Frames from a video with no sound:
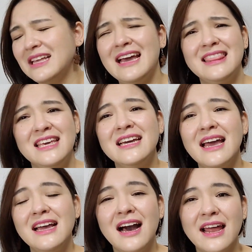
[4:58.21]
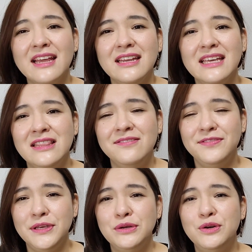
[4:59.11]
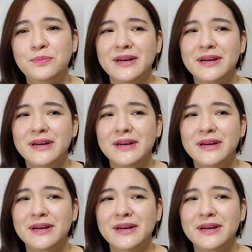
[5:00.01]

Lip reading: I think I got it in the view,